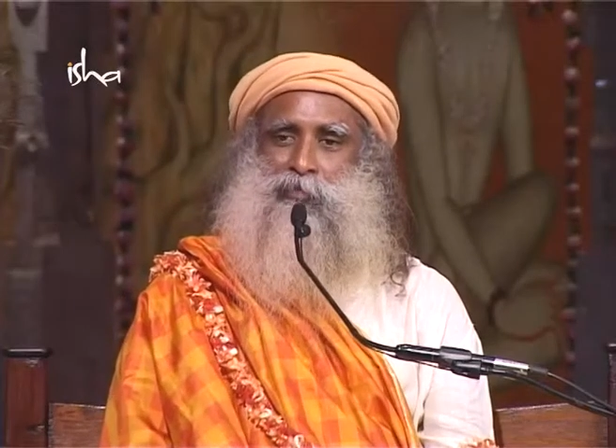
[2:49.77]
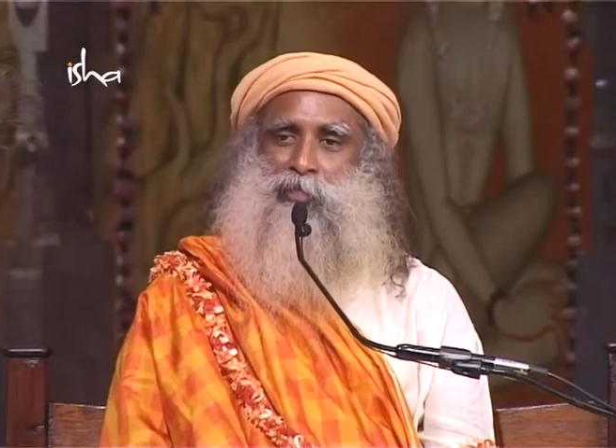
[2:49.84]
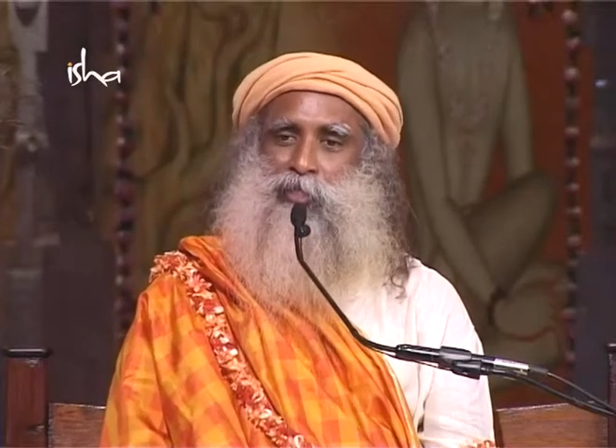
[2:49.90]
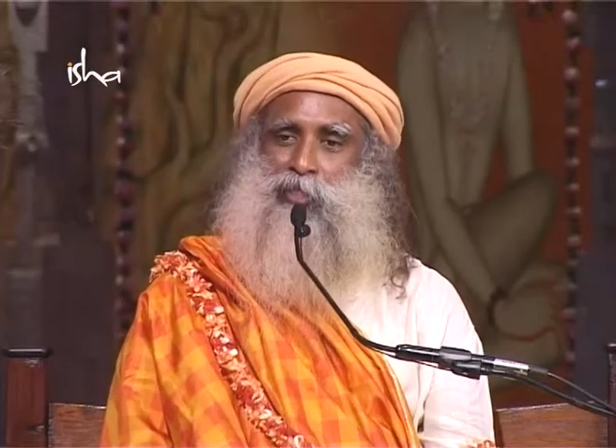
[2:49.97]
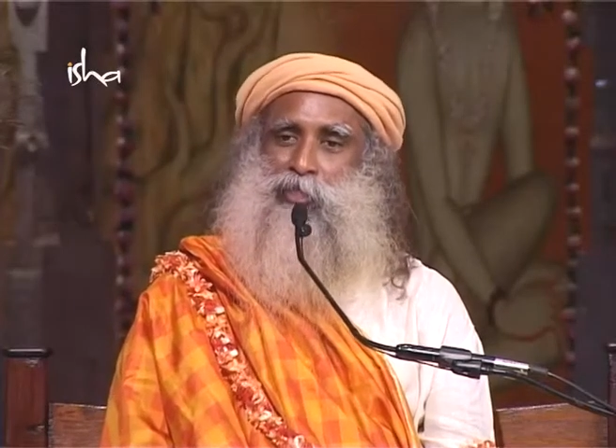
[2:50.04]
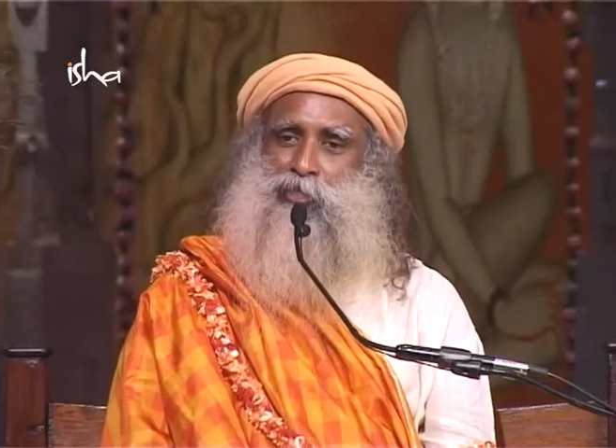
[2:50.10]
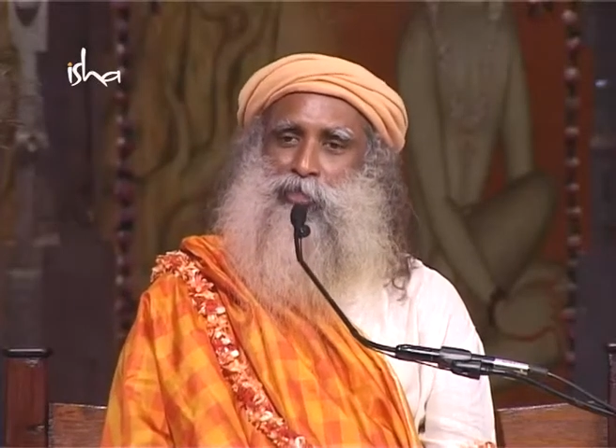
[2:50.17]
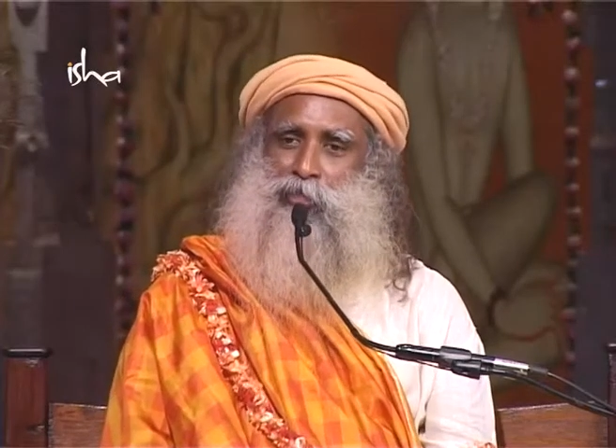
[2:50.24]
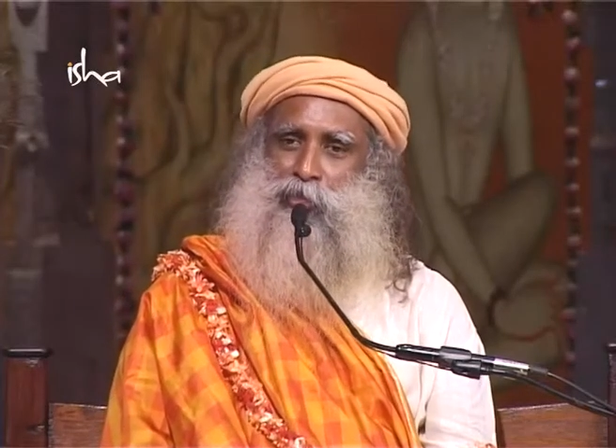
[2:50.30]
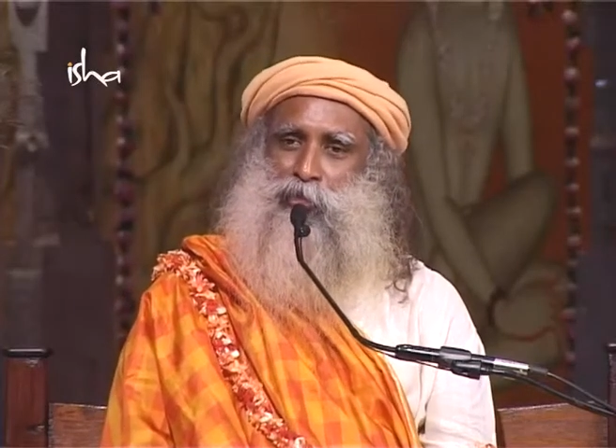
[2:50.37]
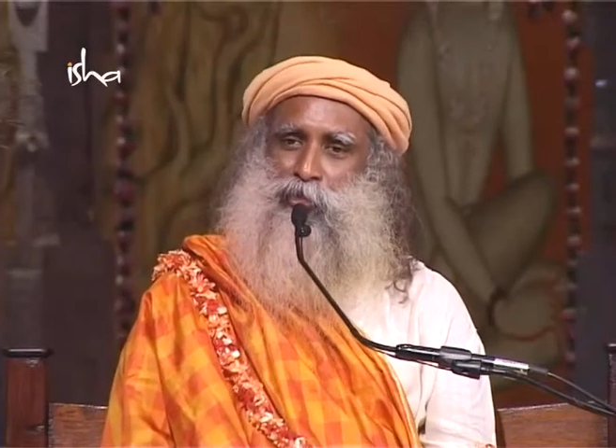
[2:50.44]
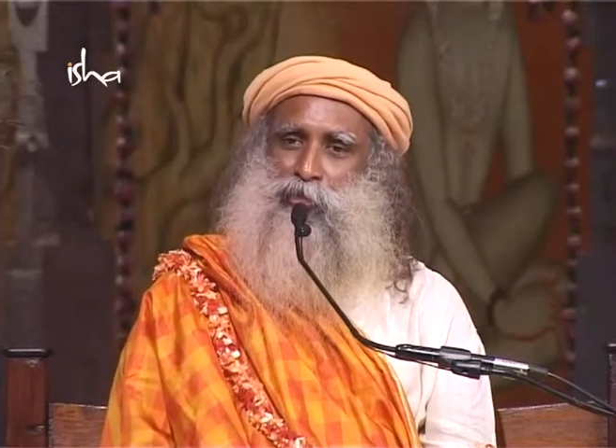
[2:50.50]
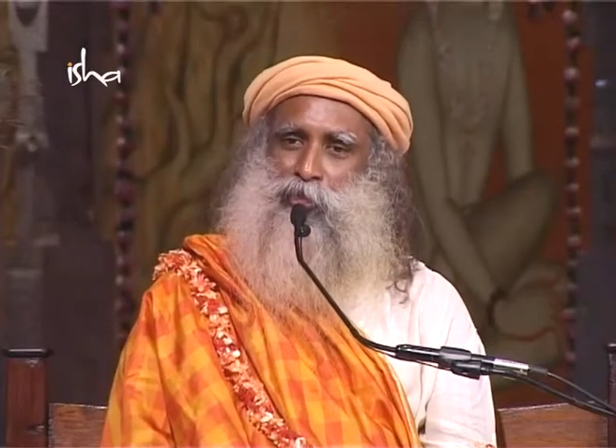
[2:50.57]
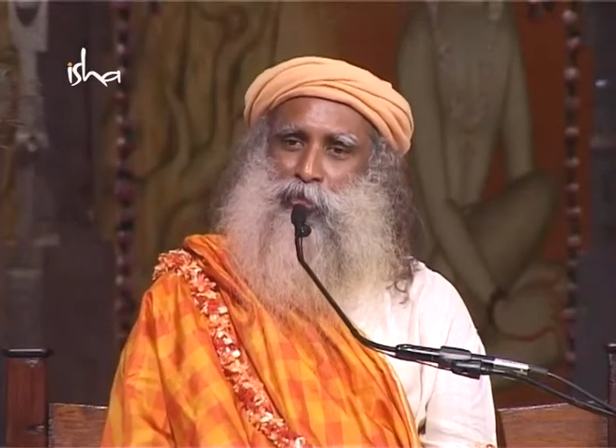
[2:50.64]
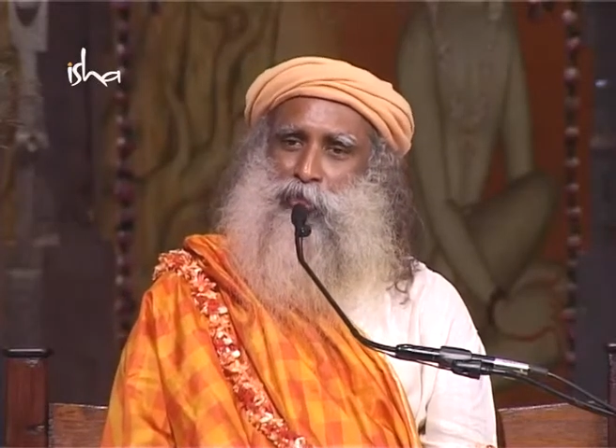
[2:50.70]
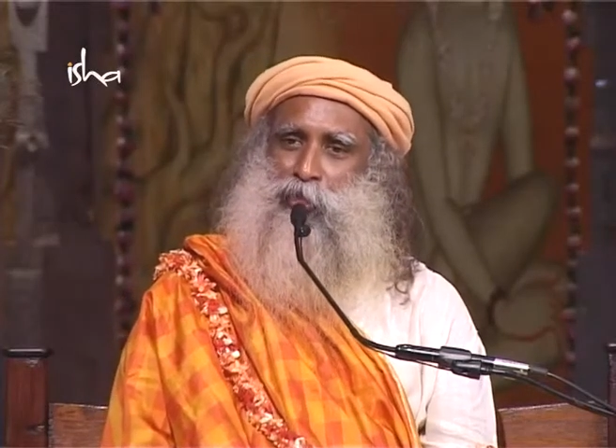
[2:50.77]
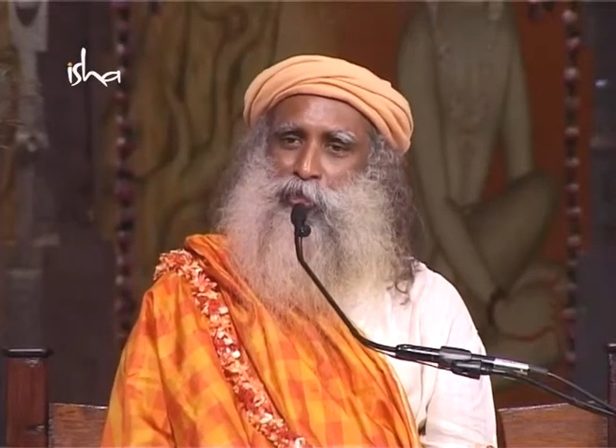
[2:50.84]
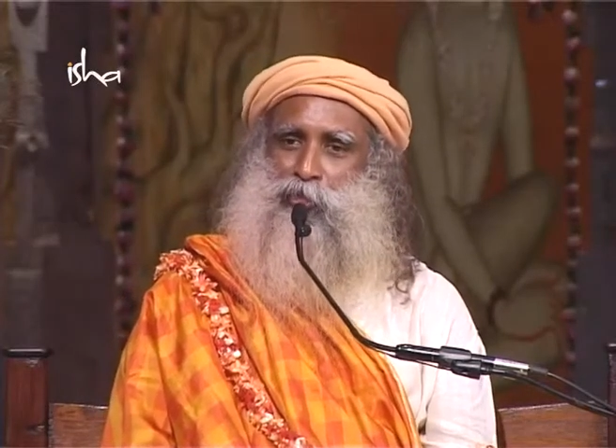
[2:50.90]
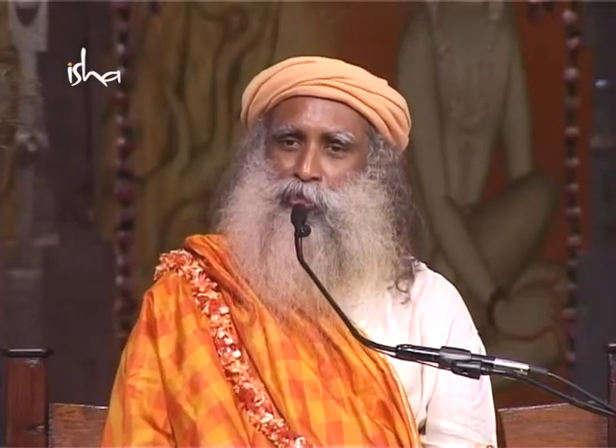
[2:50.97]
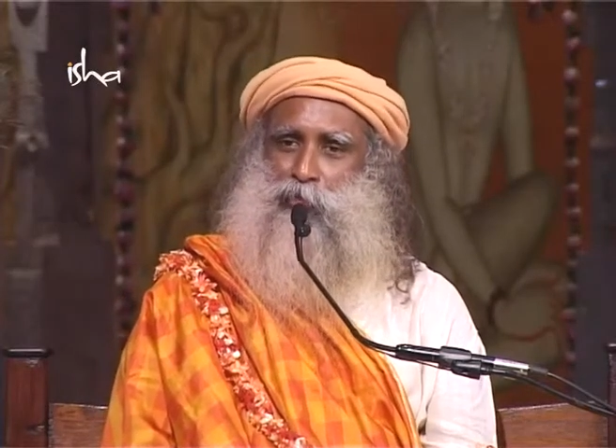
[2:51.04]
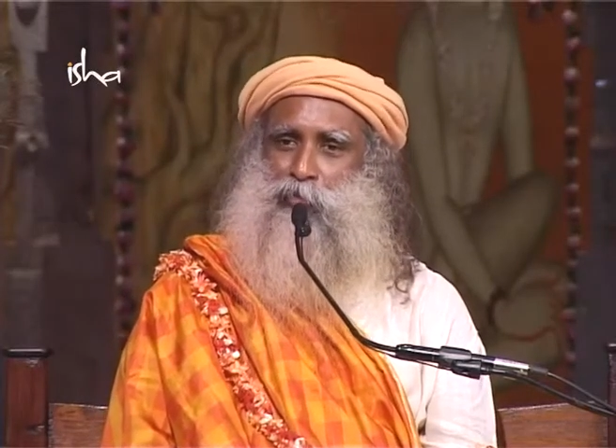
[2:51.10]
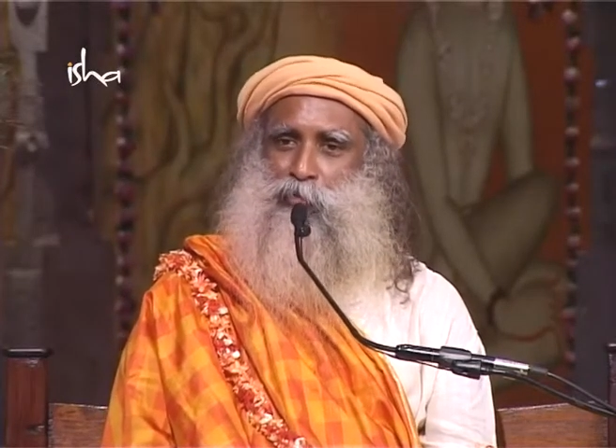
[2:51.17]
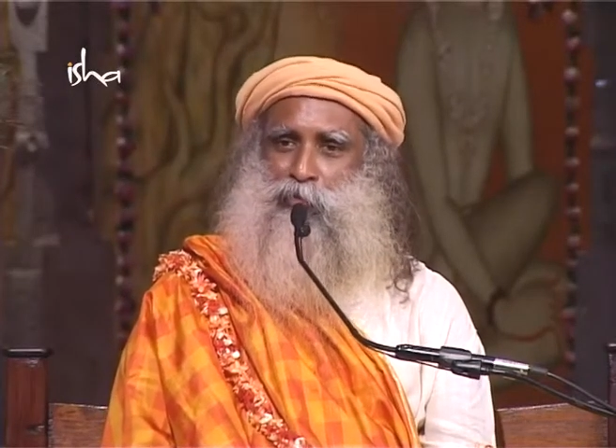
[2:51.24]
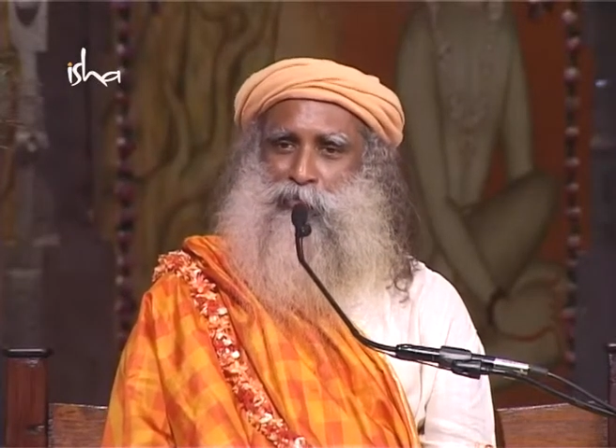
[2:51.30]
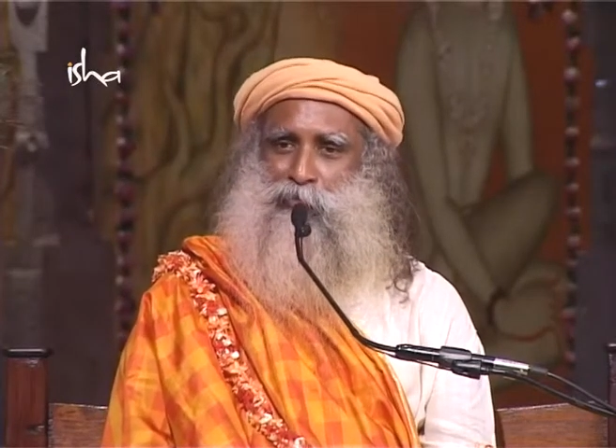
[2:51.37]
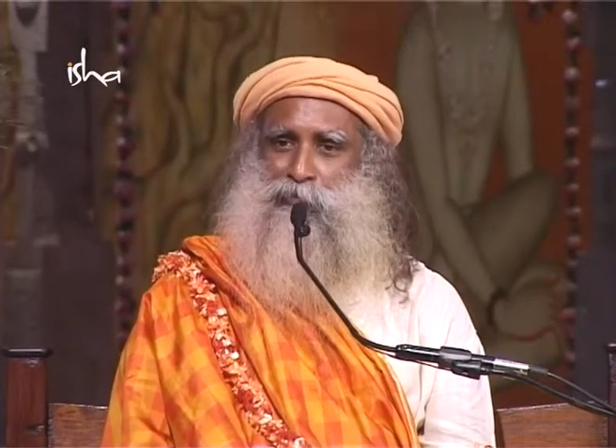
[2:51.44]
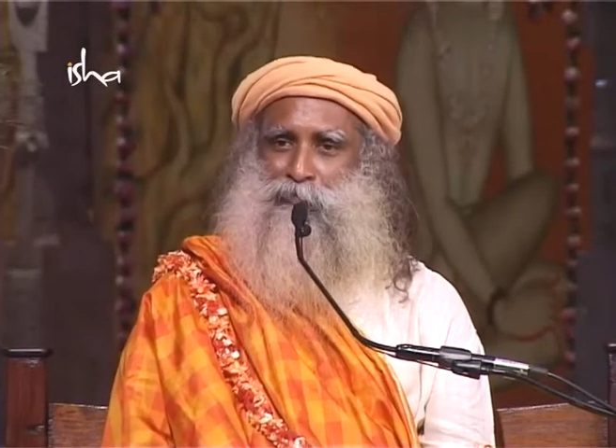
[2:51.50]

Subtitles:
the destination that he has chosen.